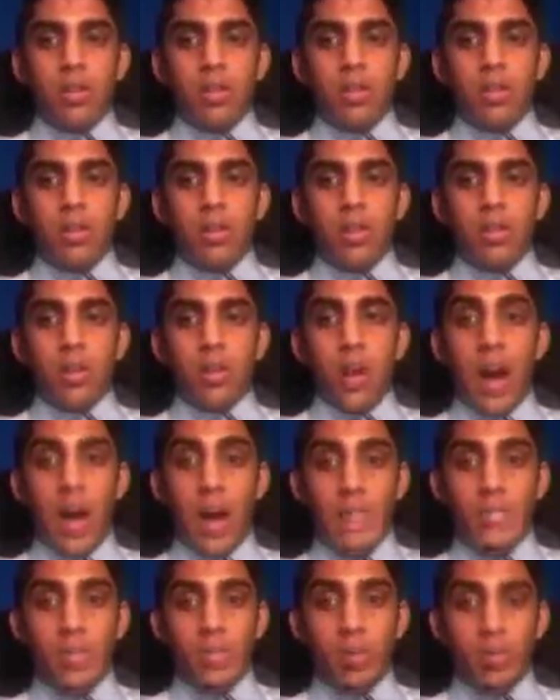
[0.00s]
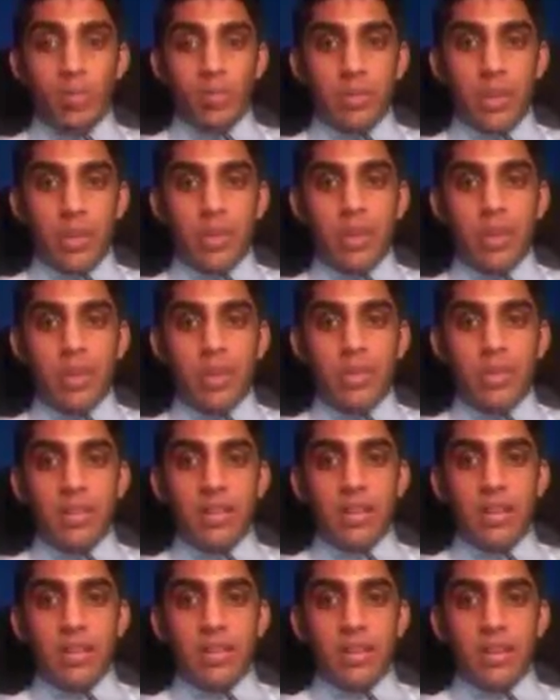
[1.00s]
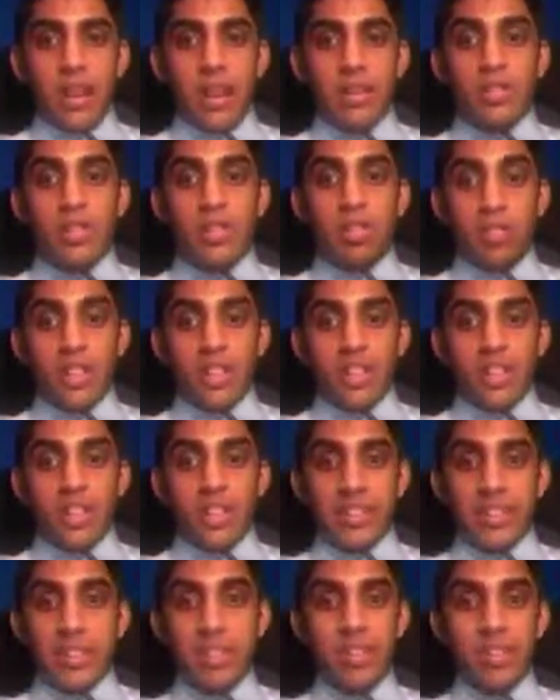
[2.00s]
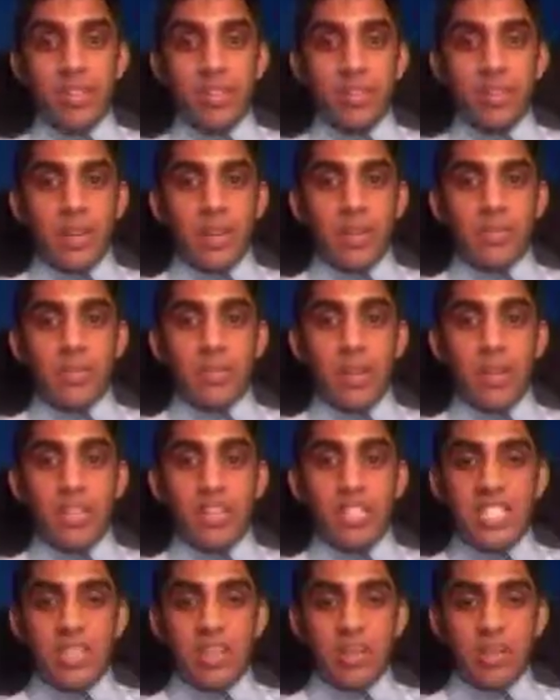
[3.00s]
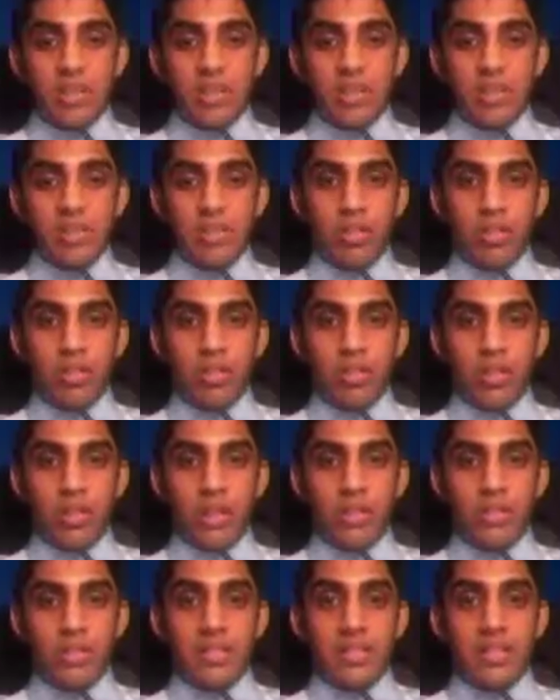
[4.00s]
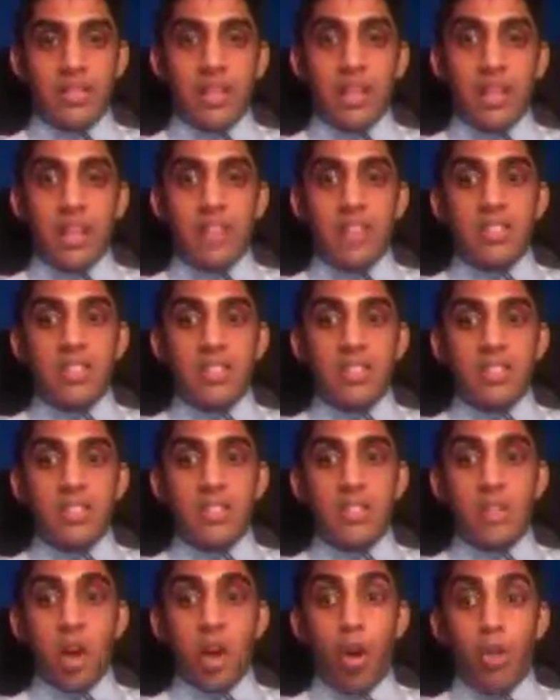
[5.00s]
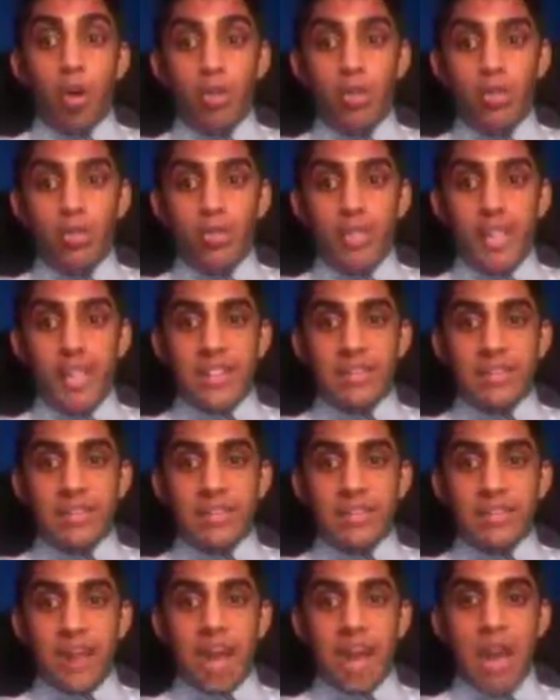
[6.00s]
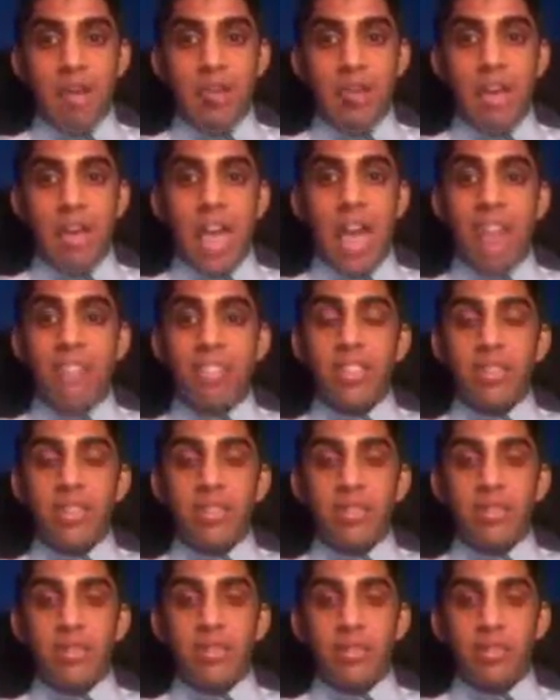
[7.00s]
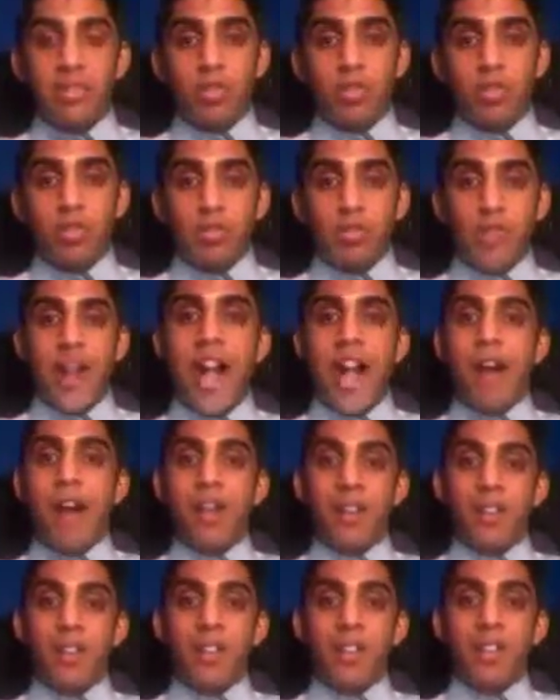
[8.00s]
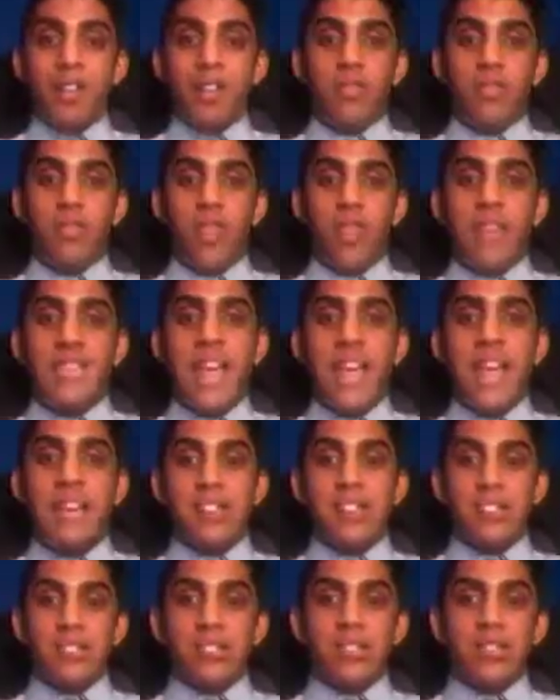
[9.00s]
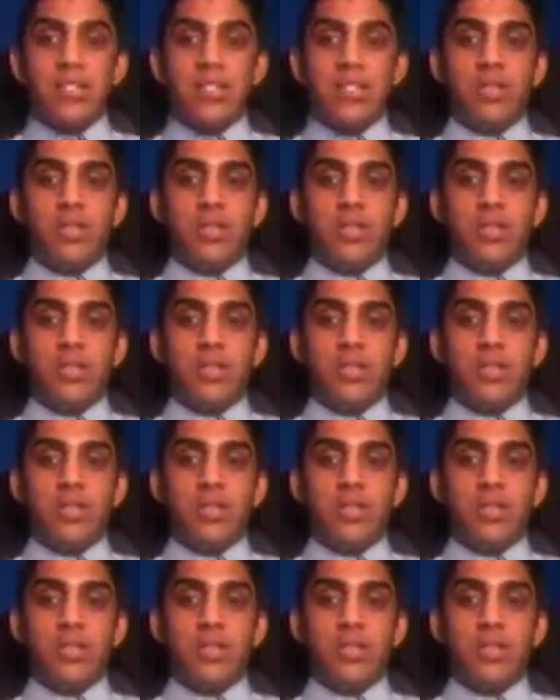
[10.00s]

So, high school Lincoln Douglas debate is very similar to those debates since it is also centered around ethics or the morality of one's actions.